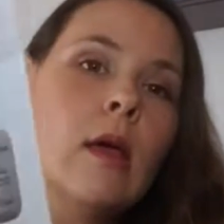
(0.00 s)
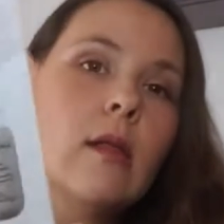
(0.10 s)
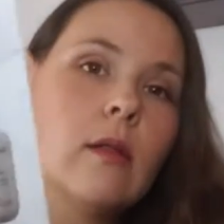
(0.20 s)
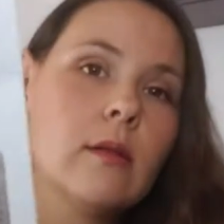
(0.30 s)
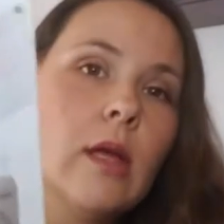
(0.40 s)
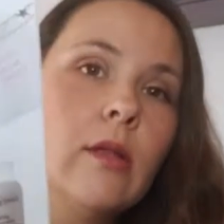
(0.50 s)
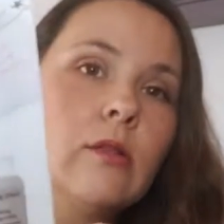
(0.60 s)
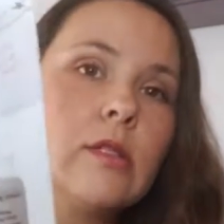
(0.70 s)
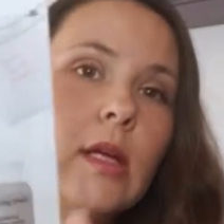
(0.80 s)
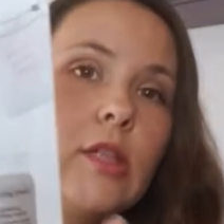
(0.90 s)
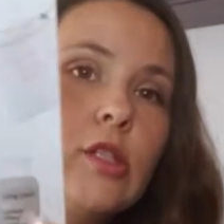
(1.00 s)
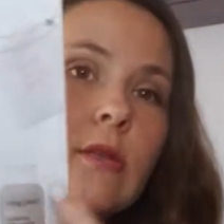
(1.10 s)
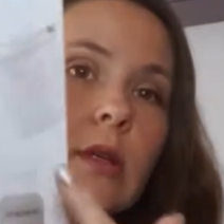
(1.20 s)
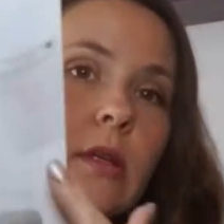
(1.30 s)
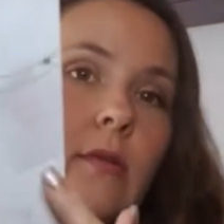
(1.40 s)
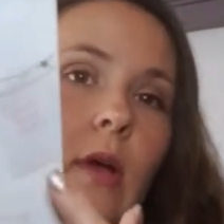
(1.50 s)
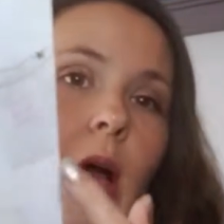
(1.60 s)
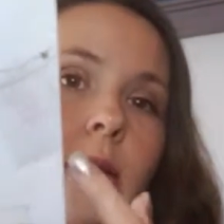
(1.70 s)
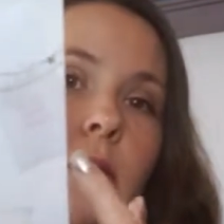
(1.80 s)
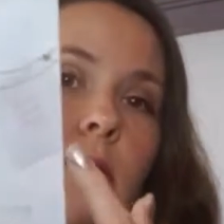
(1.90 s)
And on the other side, you could have
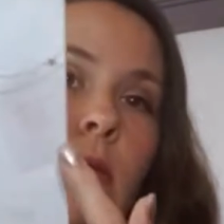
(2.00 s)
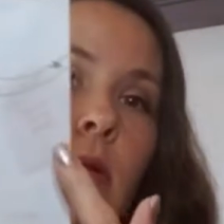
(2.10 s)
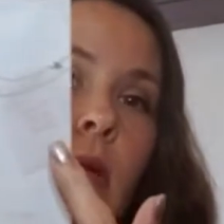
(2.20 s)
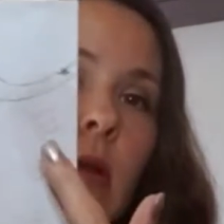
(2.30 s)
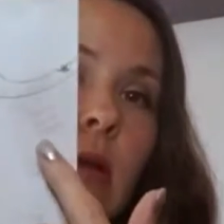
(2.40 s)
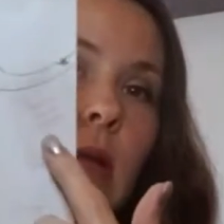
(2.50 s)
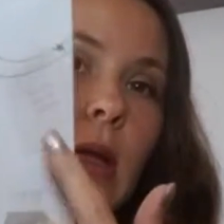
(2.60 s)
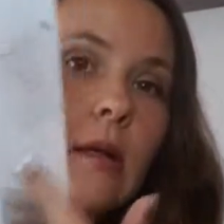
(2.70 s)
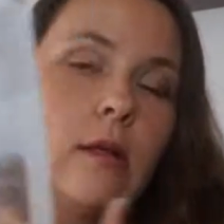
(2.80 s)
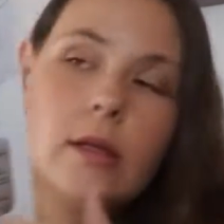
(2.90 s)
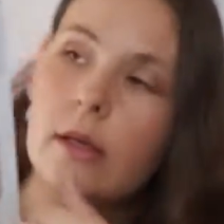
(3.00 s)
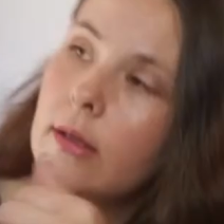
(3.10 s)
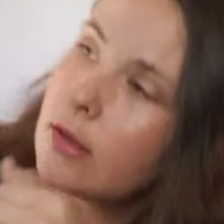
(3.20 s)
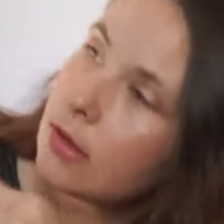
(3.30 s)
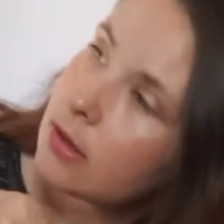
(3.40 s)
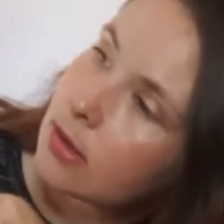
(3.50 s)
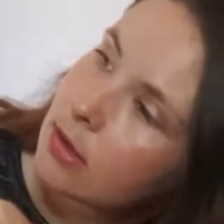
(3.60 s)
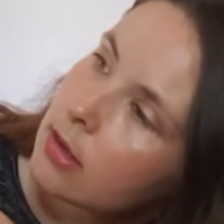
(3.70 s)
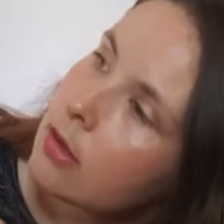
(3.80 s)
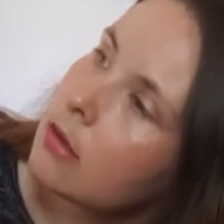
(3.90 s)
gotten necklace,